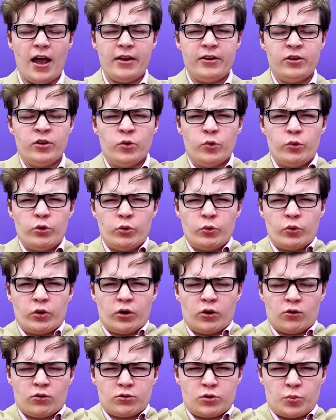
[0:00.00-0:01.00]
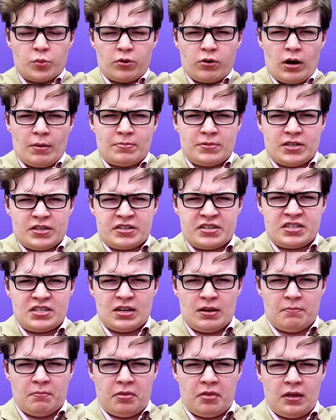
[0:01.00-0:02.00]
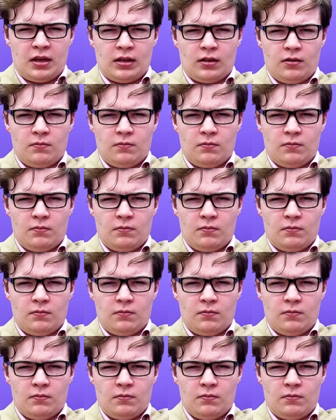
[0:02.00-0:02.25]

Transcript: knew you girls were up to something.